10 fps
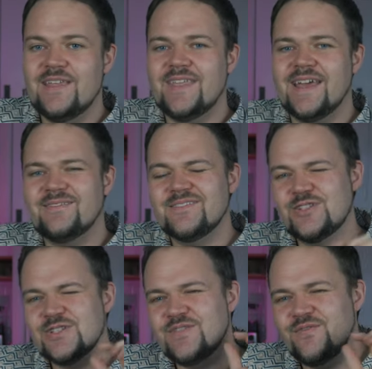that
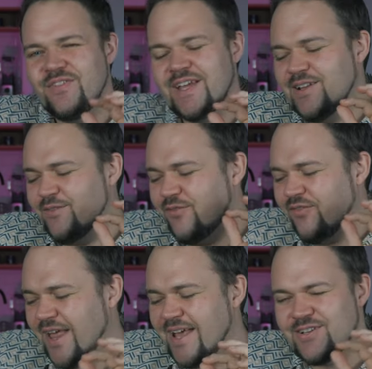just fell
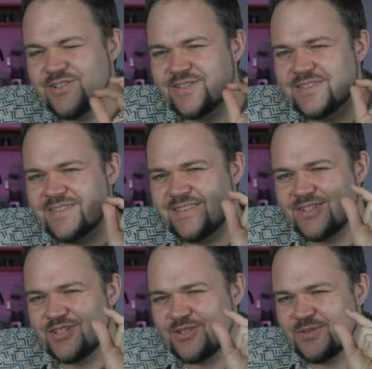flat, just
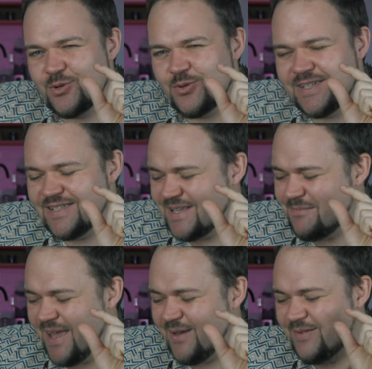the shortest
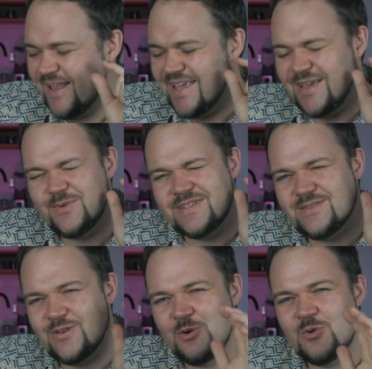amount, like it was
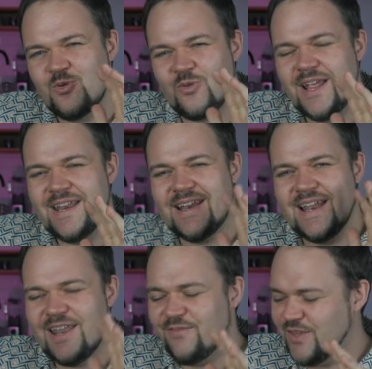so great and
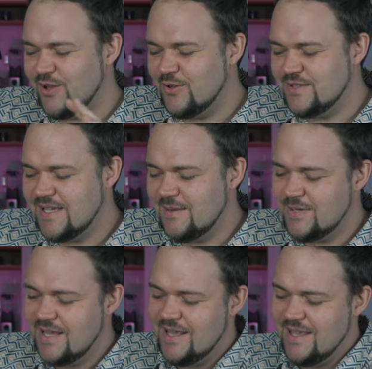I love the concept,